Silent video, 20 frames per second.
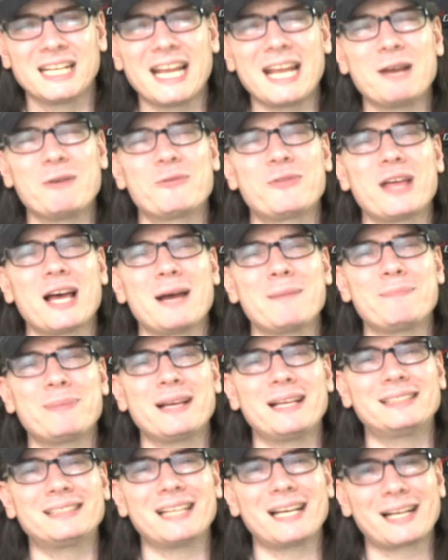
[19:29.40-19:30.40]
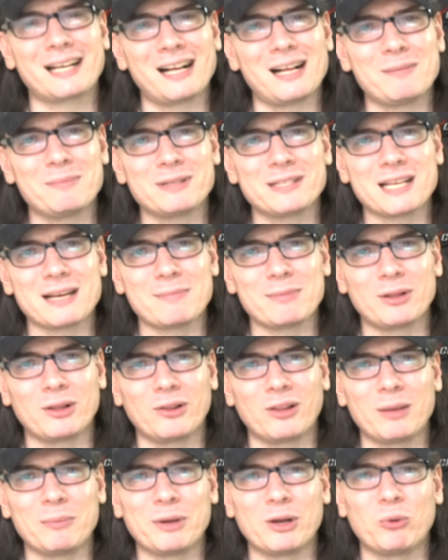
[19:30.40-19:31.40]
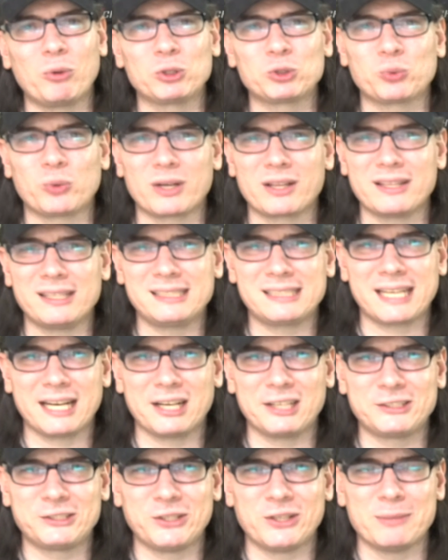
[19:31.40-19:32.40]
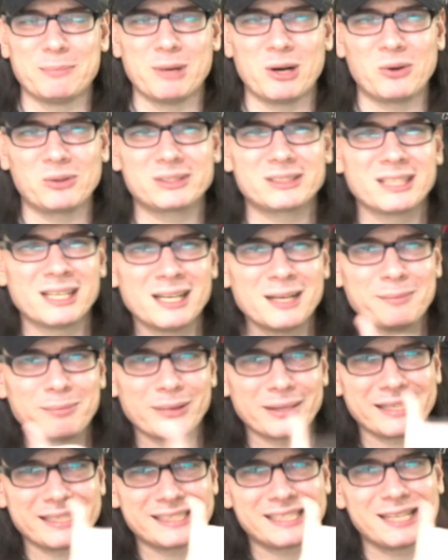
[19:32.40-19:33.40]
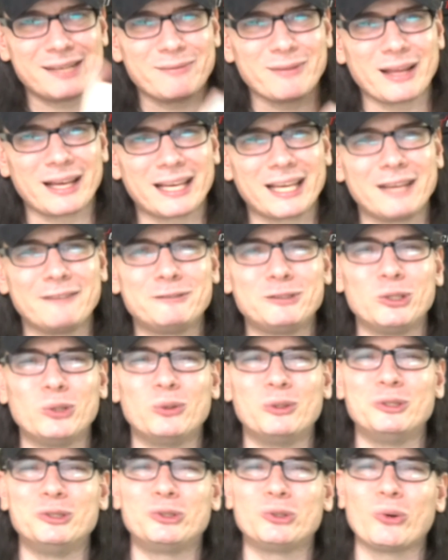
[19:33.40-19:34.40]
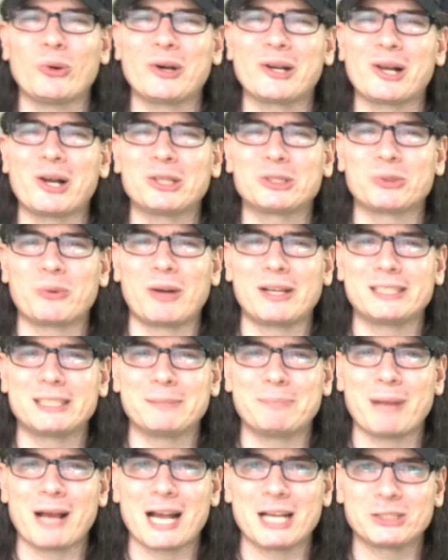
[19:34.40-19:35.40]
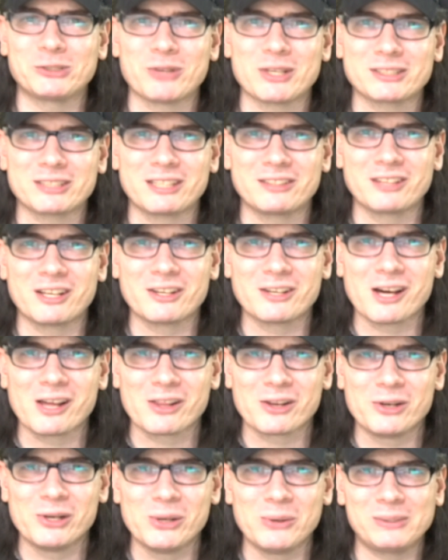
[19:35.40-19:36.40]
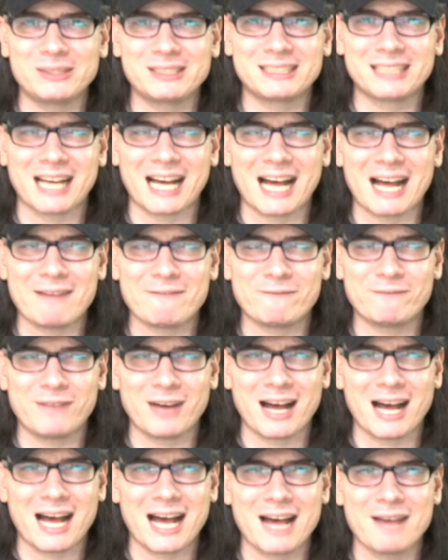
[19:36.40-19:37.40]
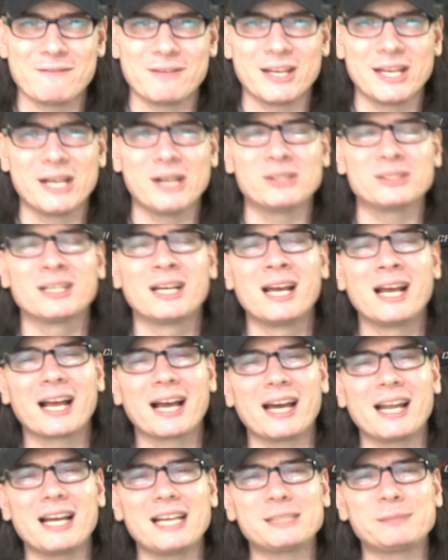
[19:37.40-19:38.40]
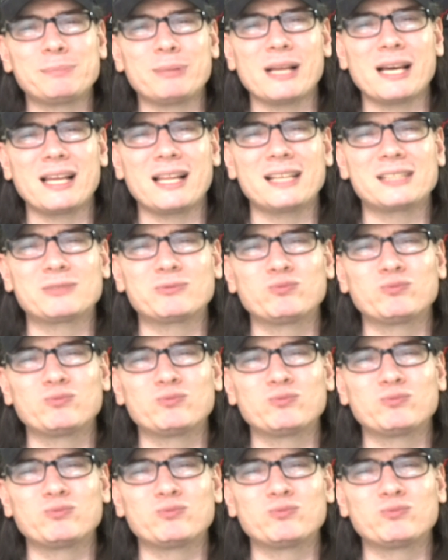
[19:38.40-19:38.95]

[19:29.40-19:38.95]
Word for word: And with that being said, comment down below, let me know which one of these scared you the most. Please leave a like if you enjoyed. Also want to see Fast React and another Nuke's Top 5 videos. Got a nice playlist